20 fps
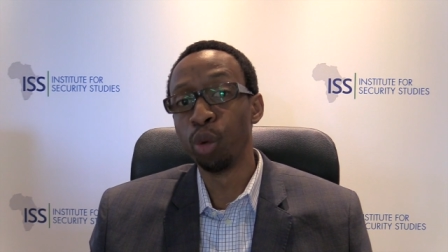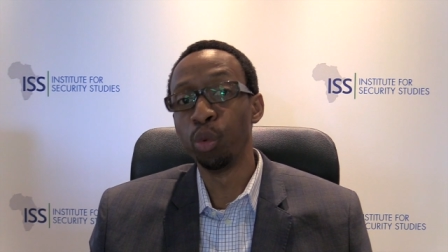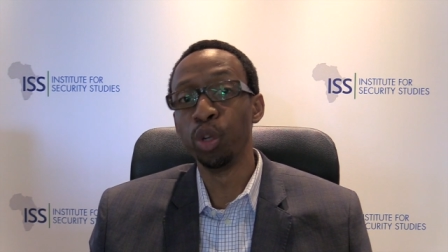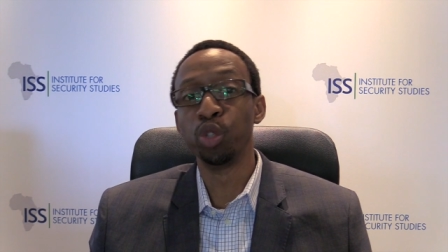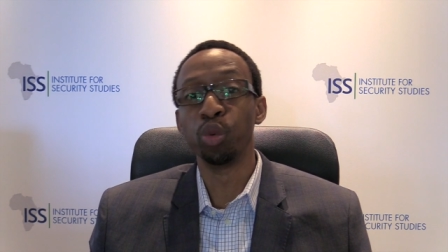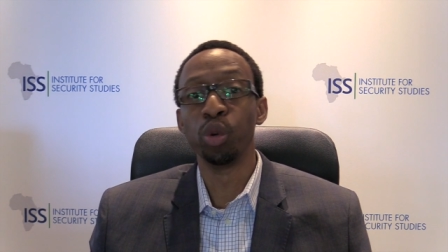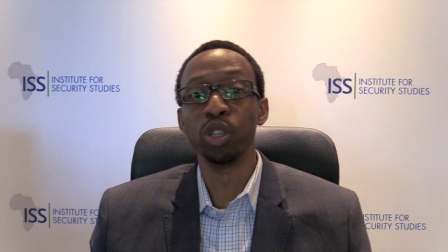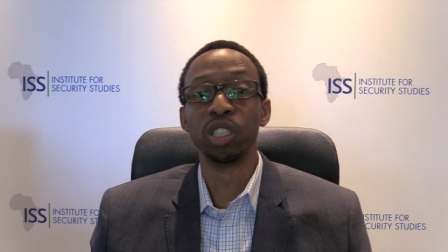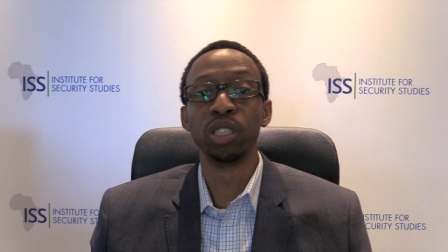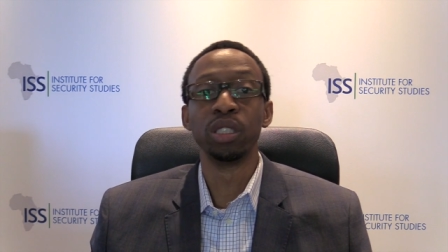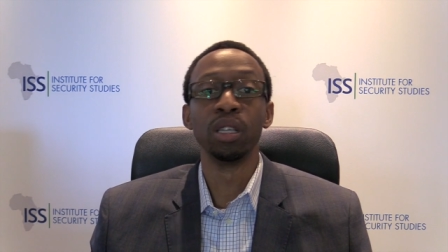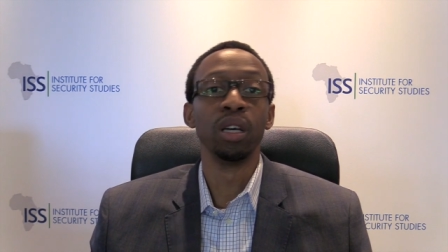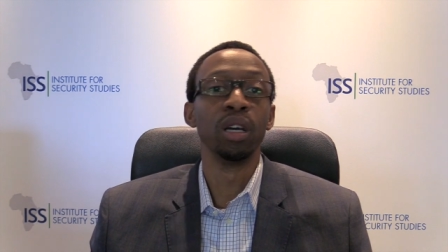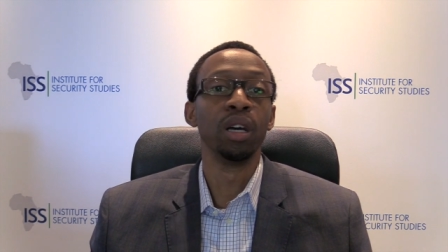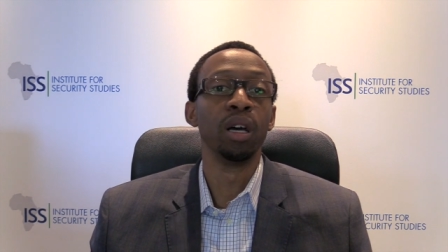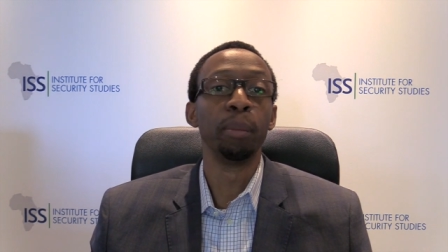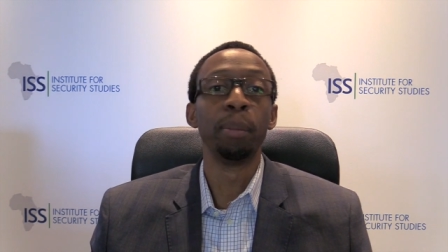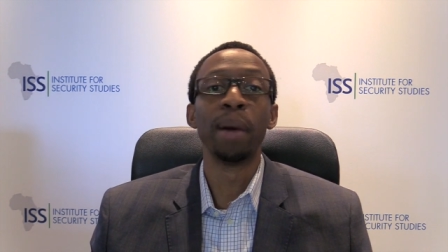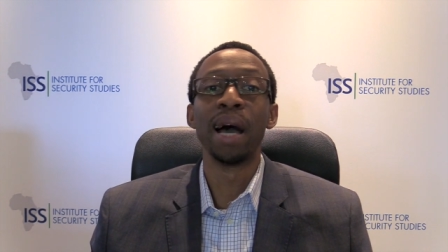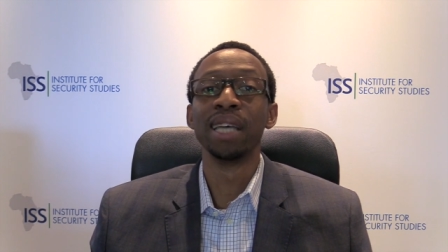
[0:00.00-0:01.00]
which was
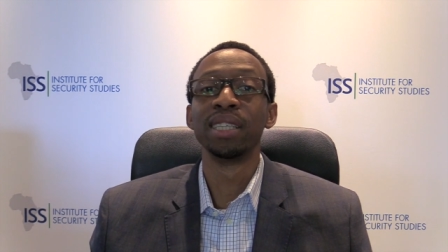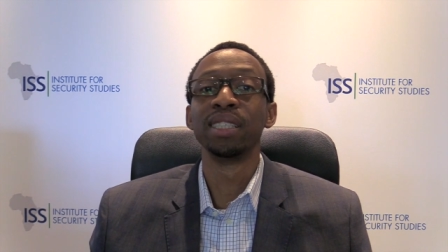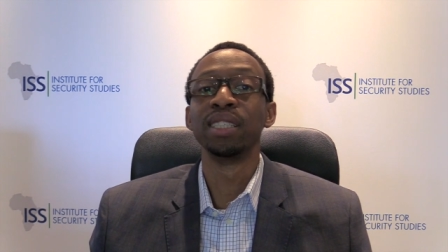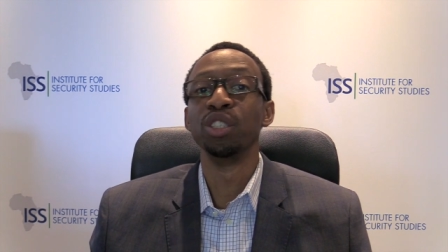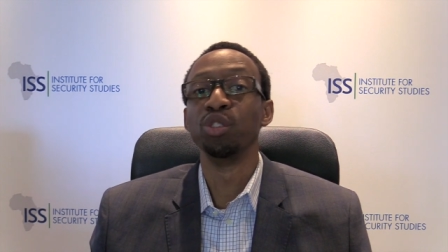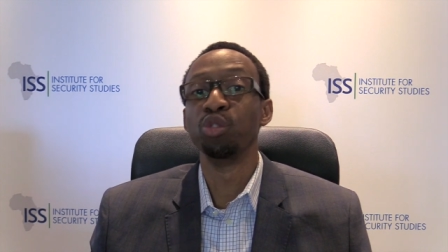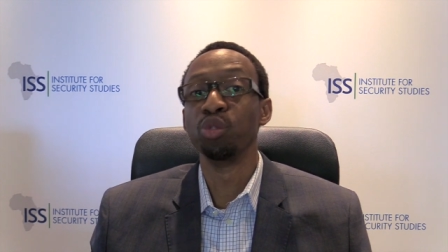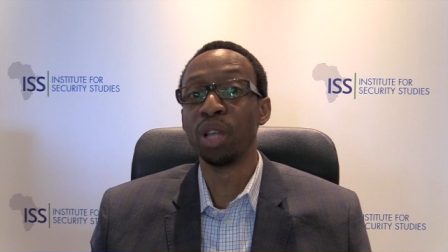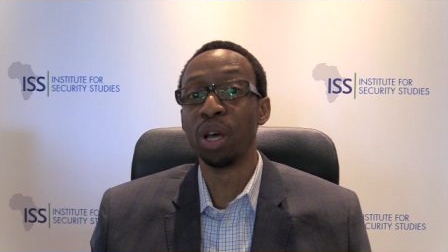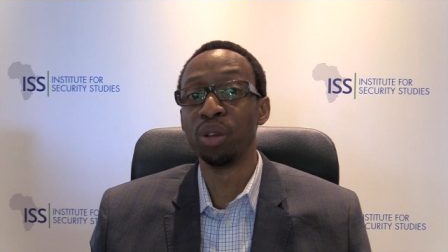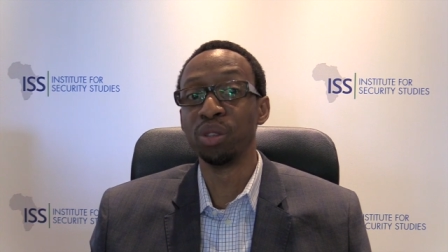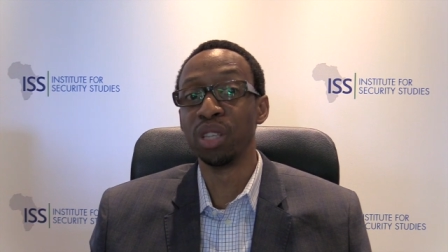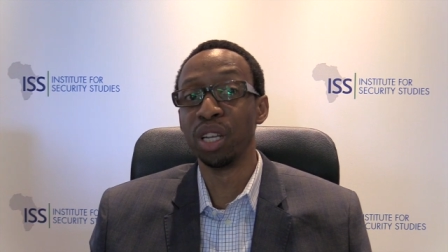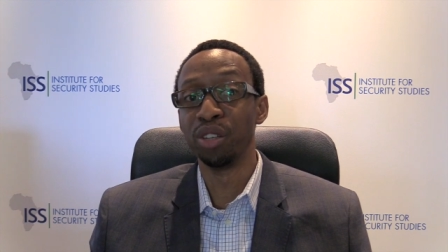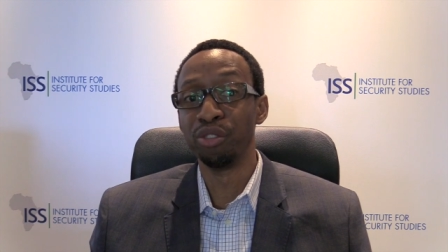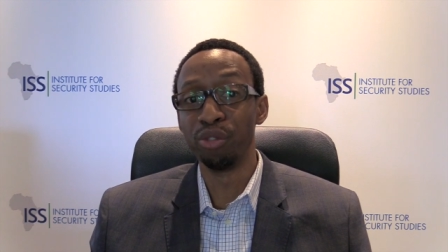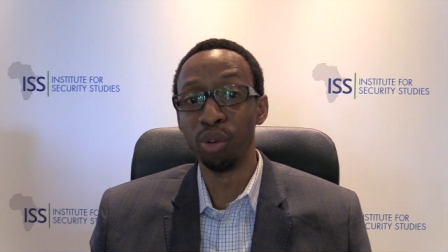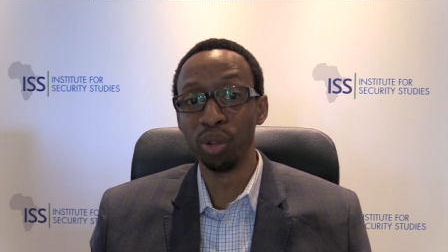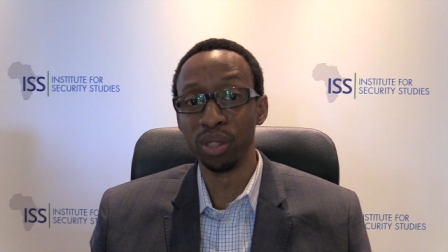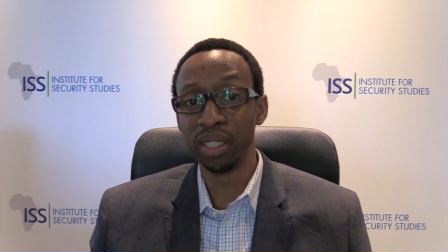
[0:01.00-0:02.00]
uh, passed in
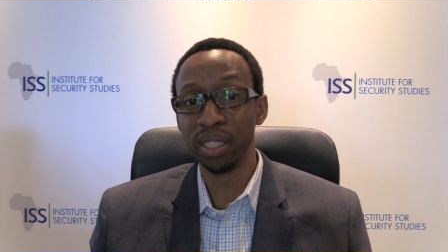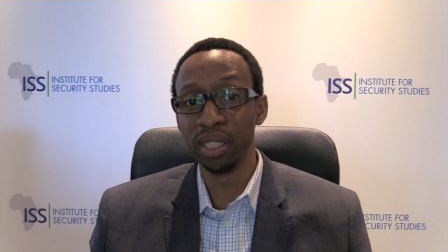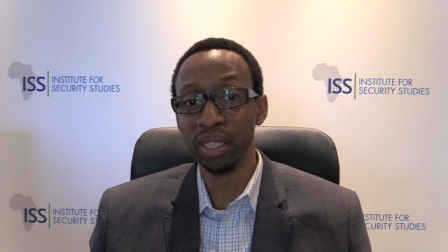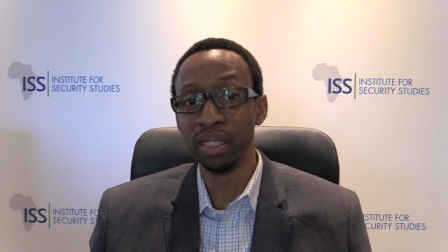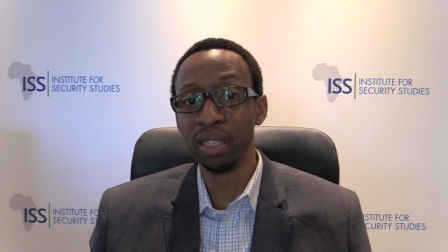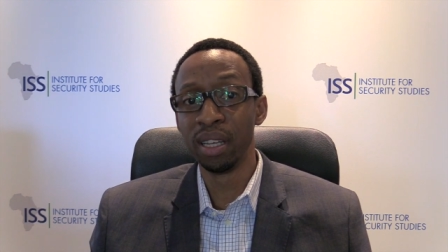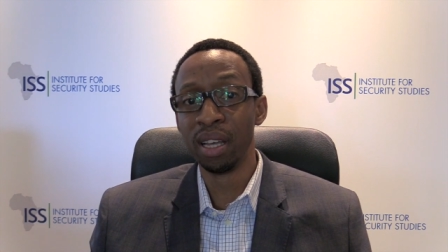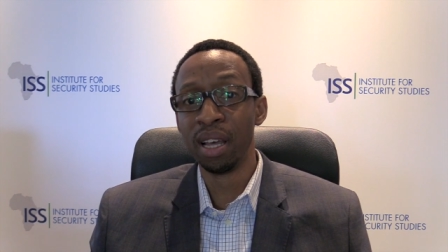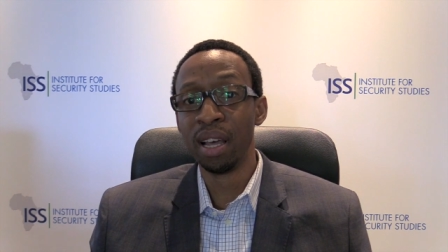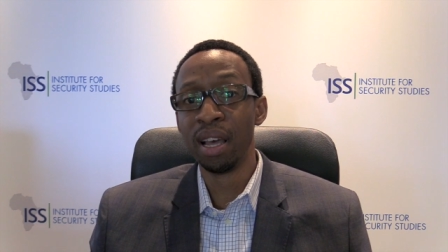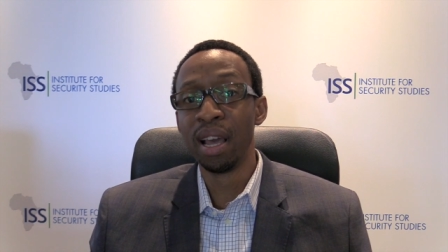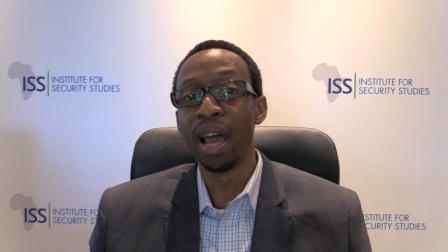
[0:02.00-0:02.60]
2014.